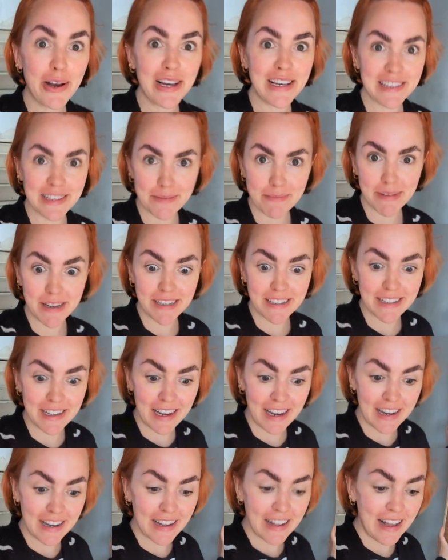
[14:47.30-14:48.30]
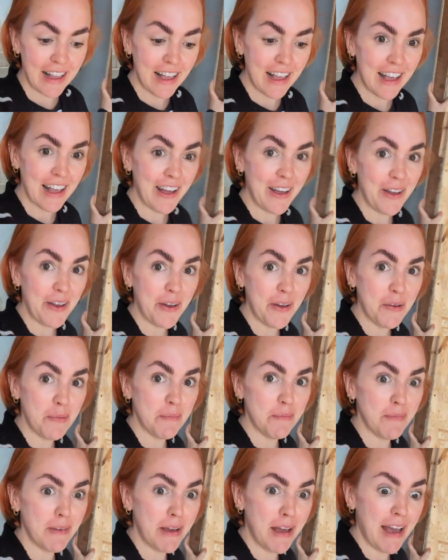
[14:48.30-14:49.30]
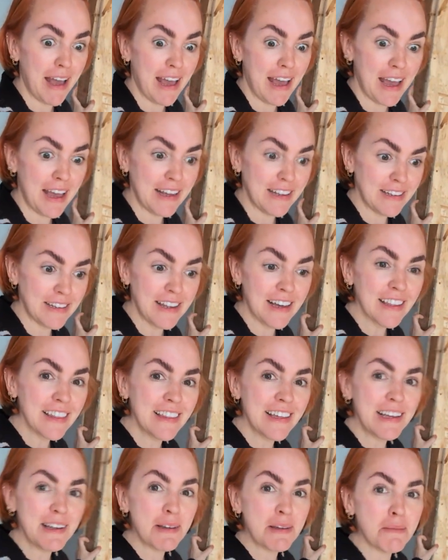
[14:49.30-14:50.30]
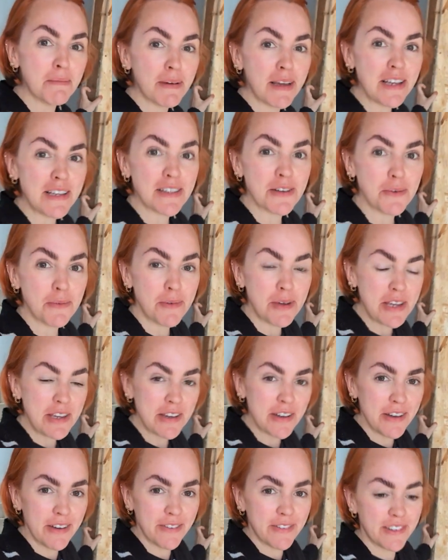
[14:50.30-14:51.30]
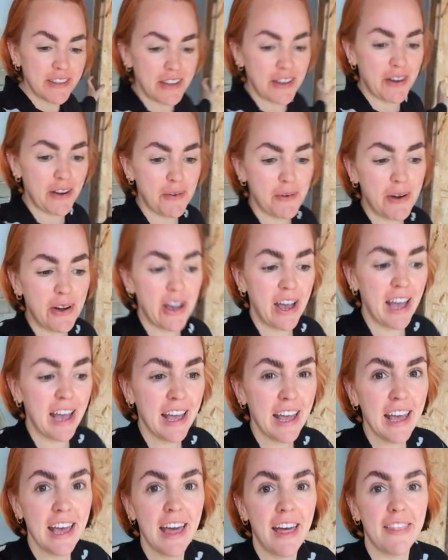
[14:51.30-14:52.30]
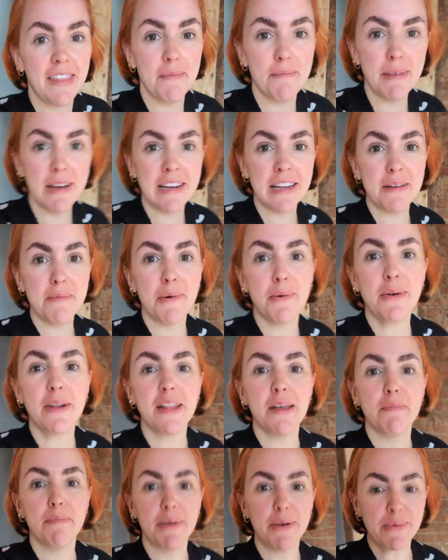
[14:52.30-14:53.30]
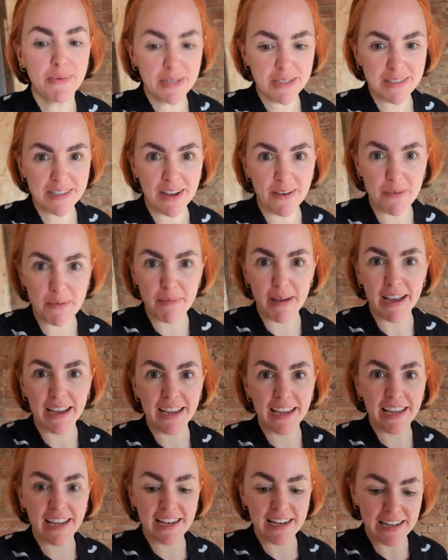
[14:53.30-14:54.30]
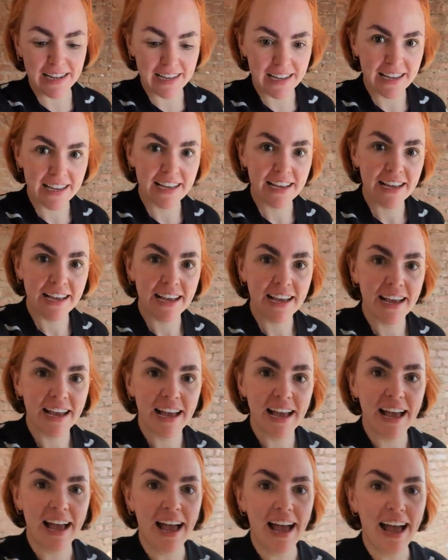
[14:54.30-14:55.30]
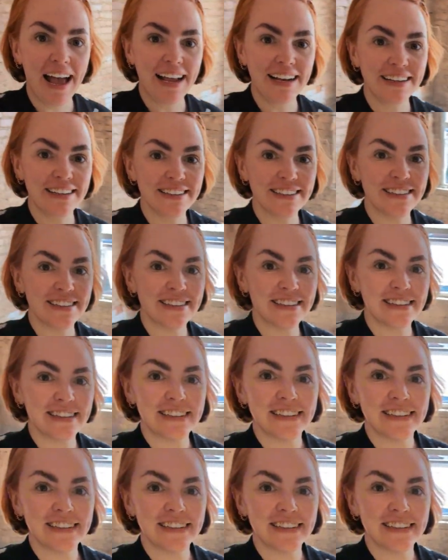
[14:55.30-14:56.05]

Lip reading: to work, it's a Monday. And nothing beats a week of DIY. Then Monday morning, the builder's coming back in and